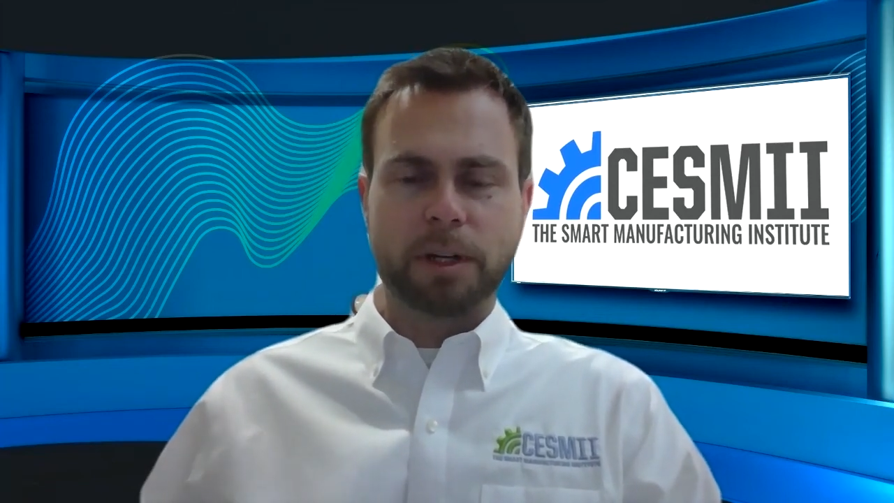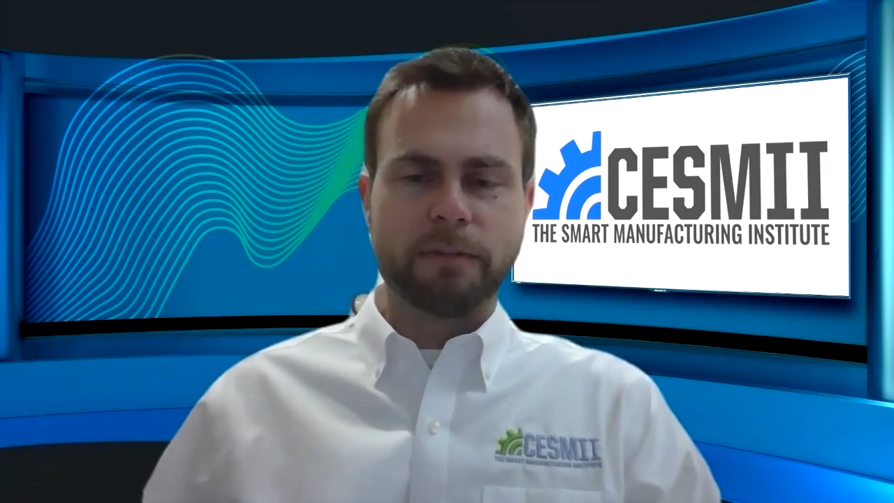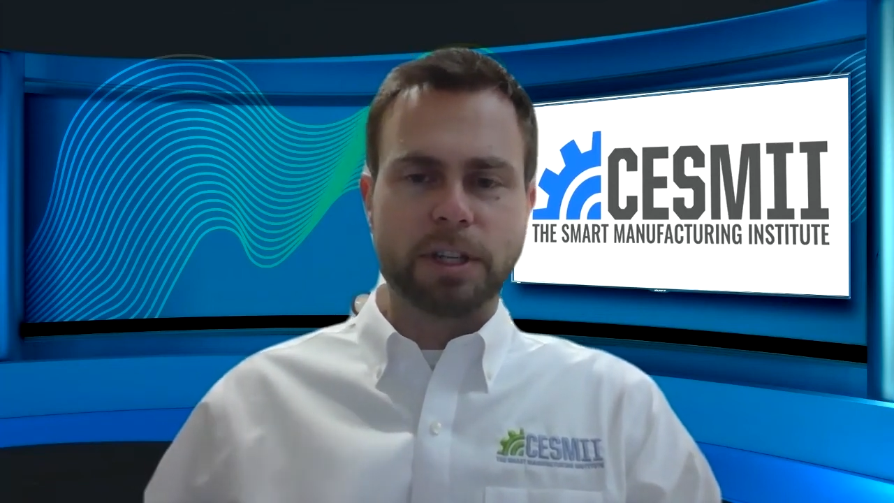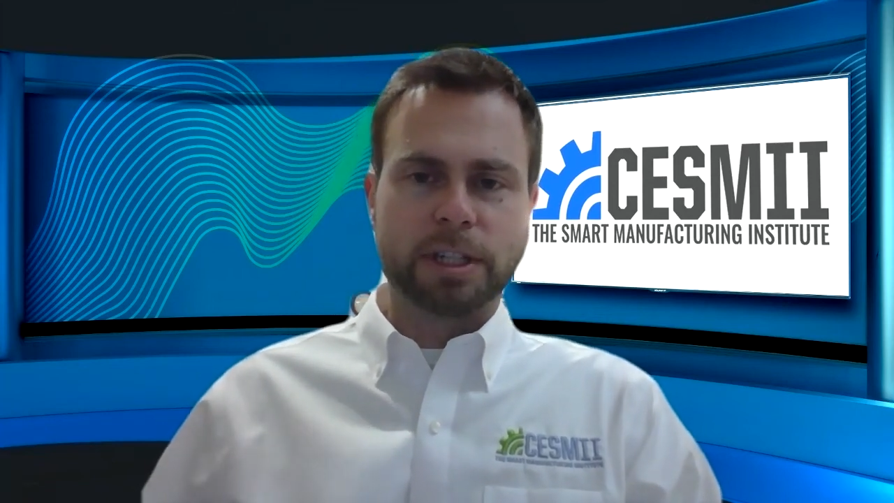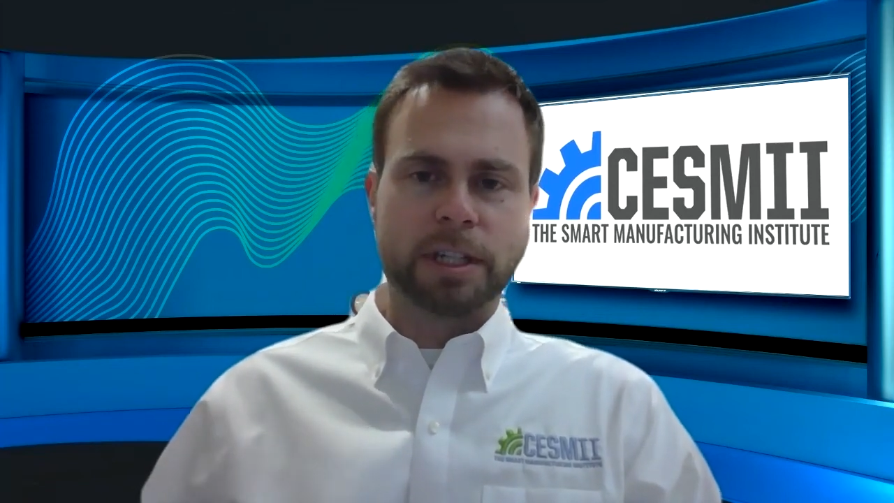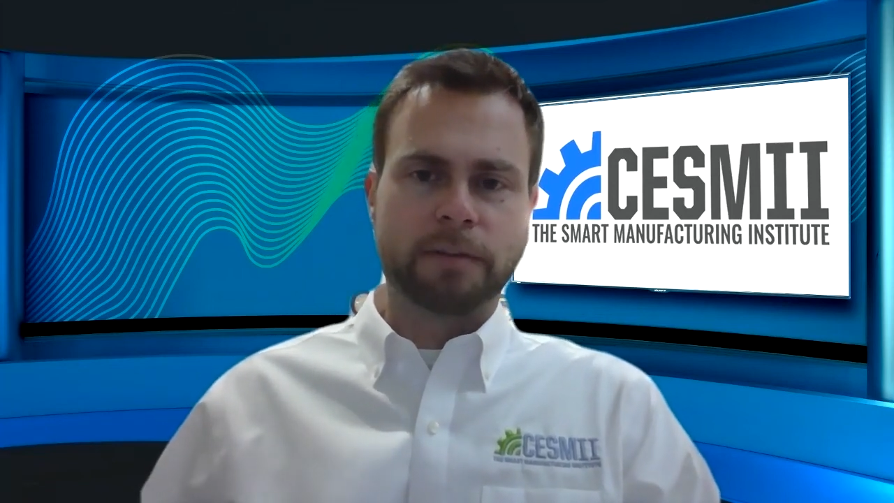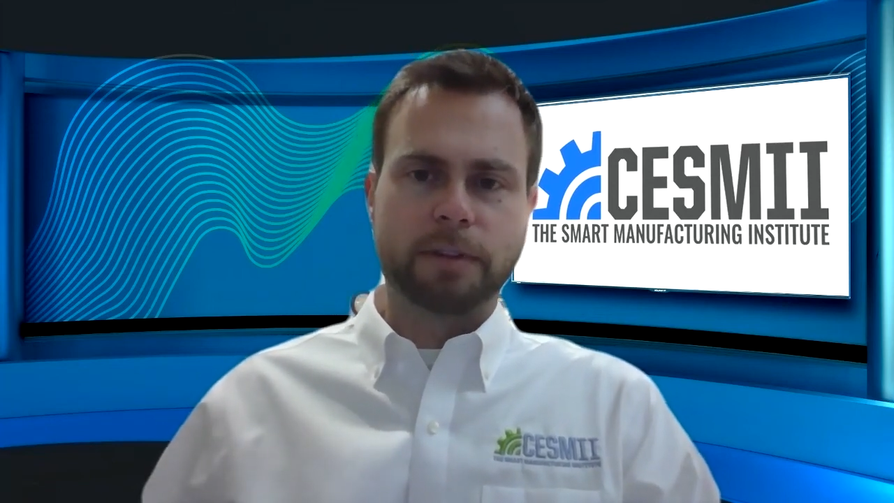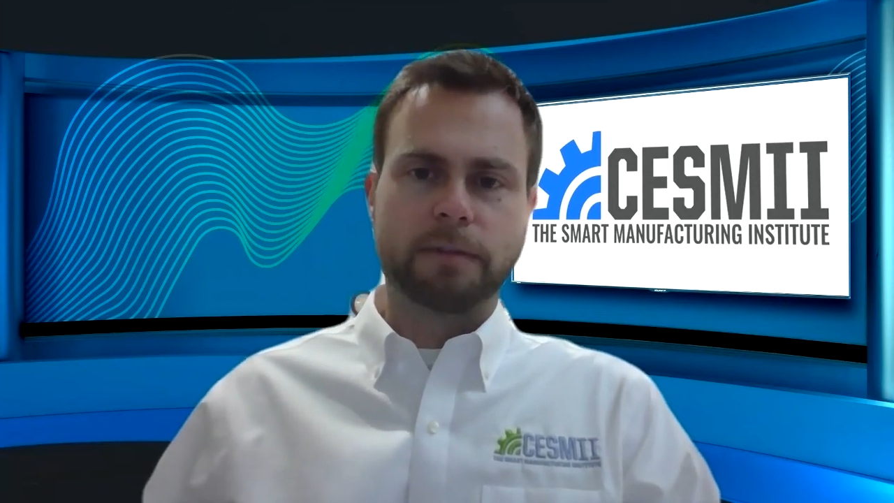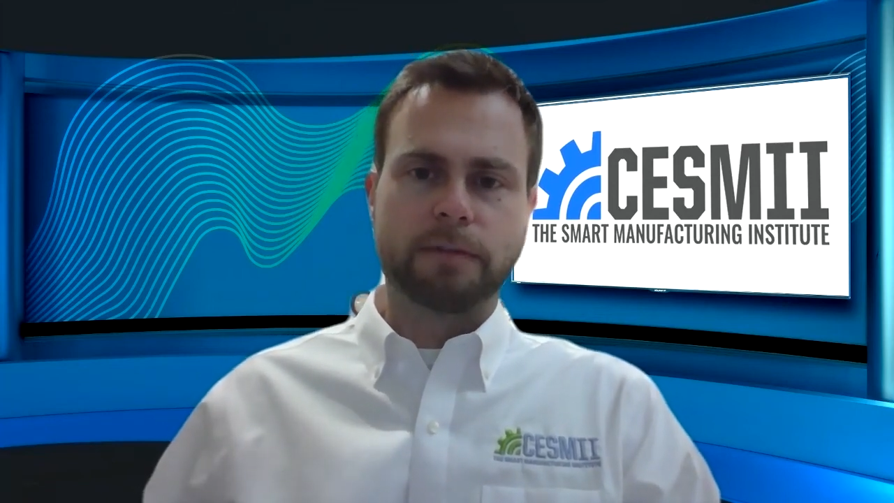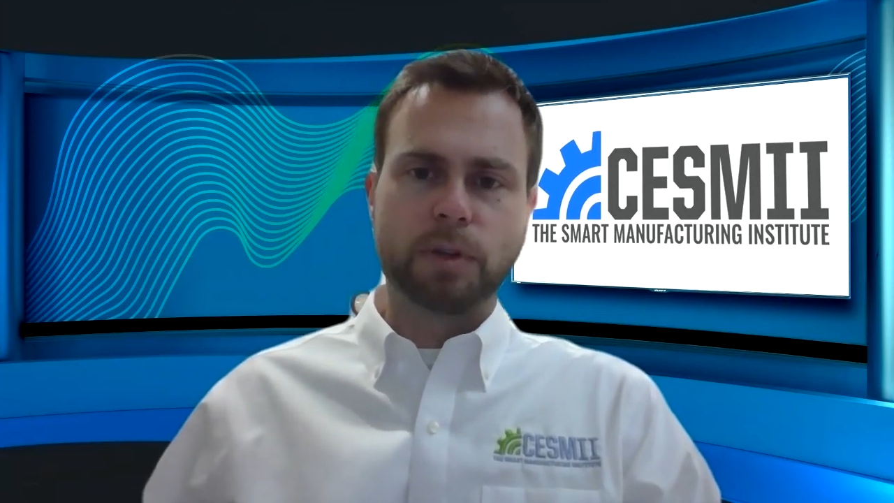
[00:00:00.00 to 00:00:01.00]
envisioning
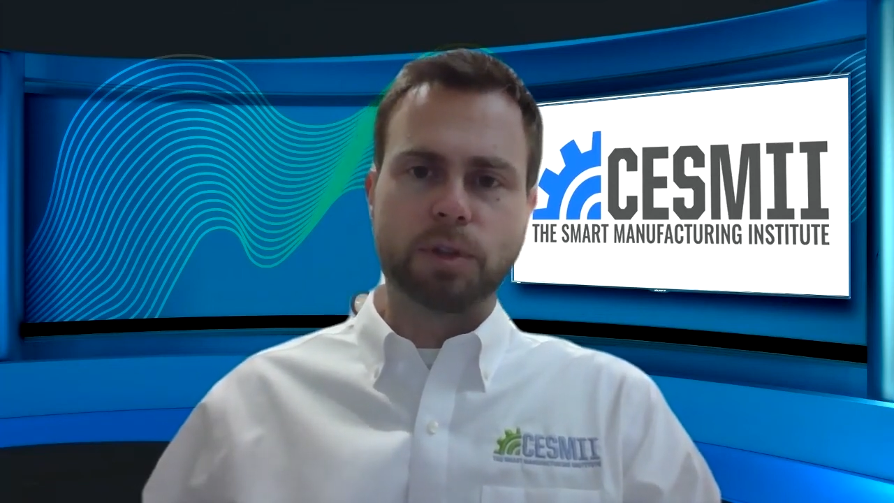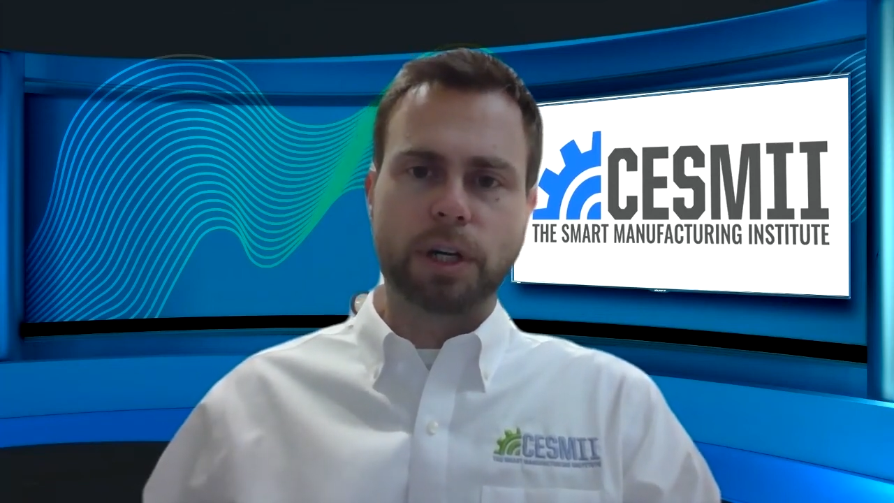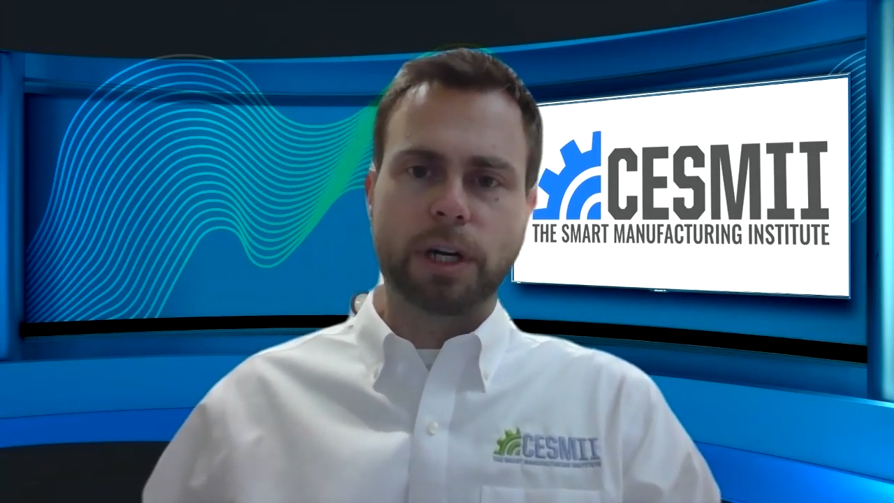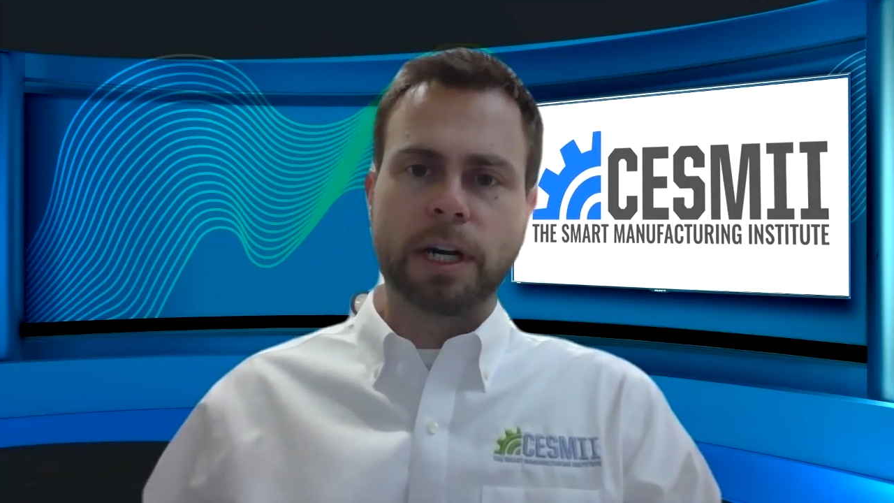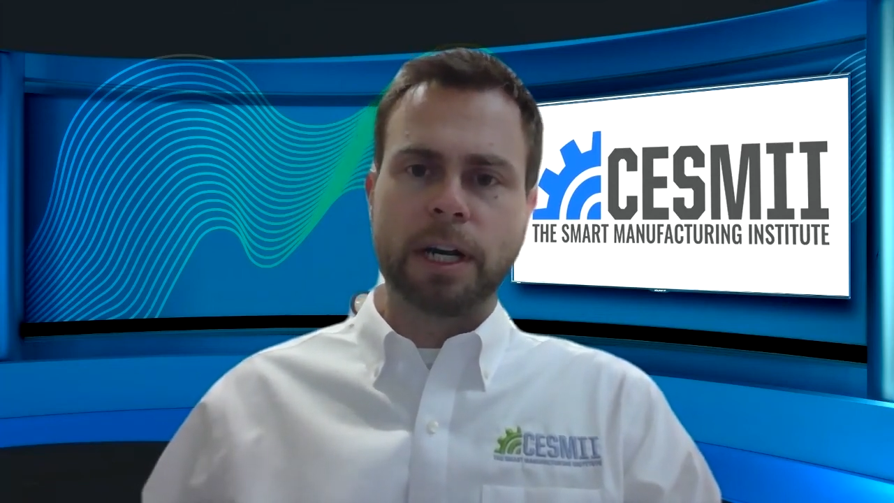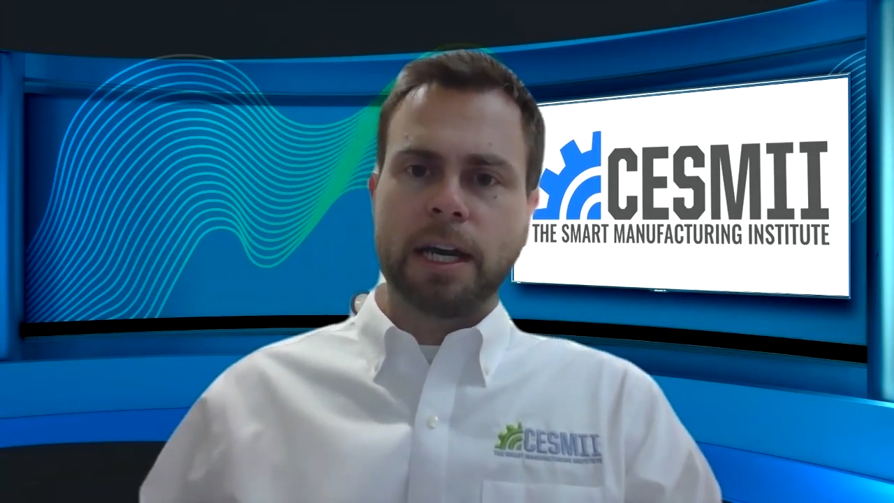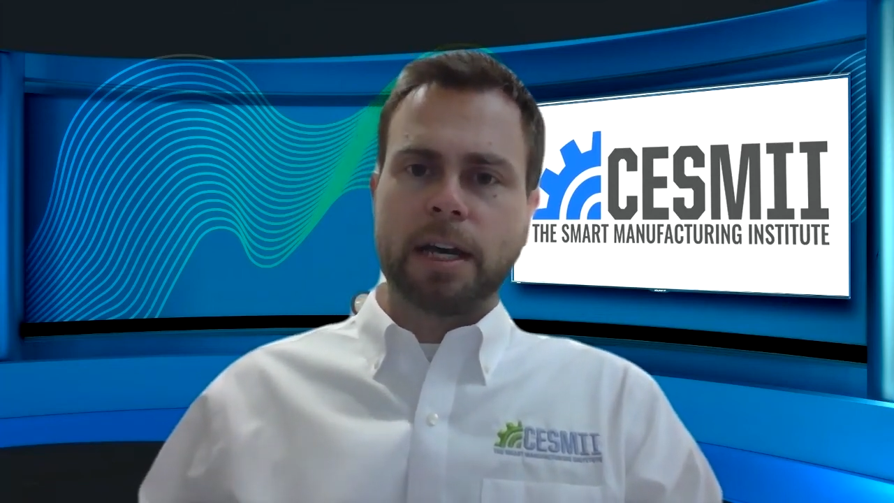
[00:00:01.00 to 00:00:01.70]
for the future